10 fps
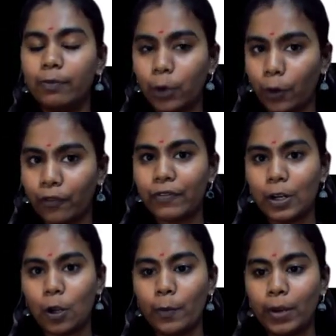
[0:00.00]
of a
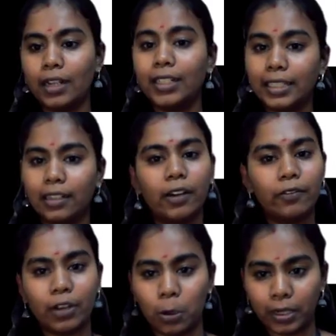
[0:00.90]
phenomenon. Here a
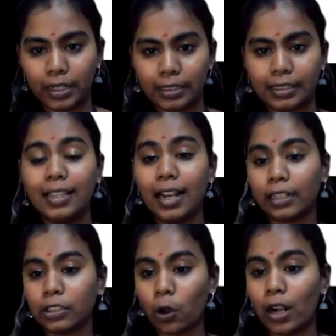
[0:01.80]
phenomenon is there that
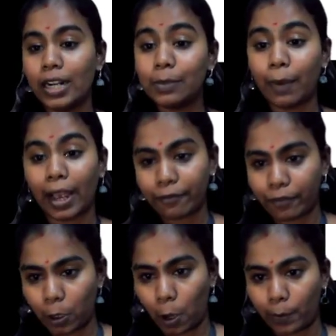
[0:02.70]
is called as phi
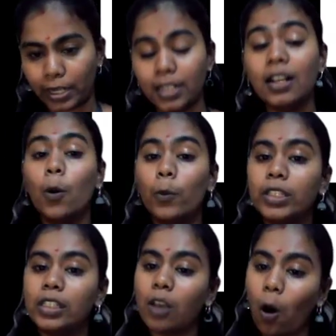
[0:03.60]
phenomenon,
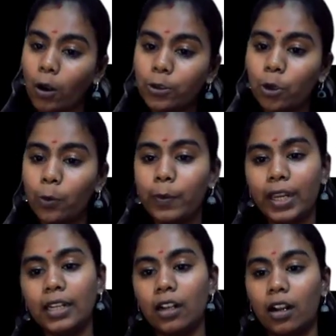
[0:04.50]
which is also
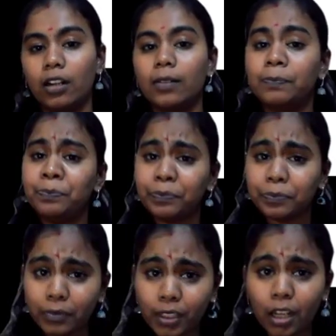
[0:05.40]
being
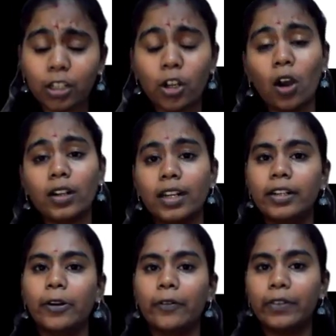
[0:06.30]
talked
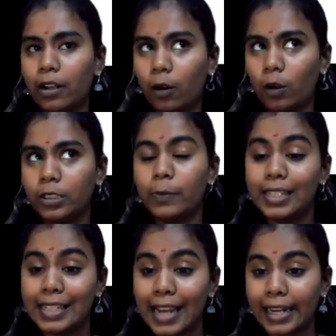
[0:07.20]
under, we are also
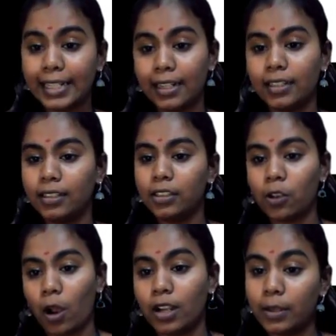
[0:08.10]
being studied under the
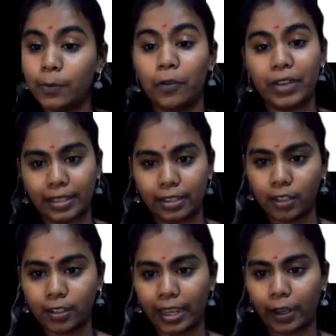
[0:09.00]
concept of
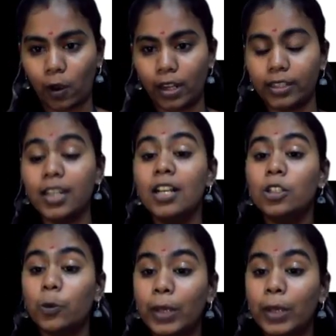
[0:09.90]
gestalt psychology. So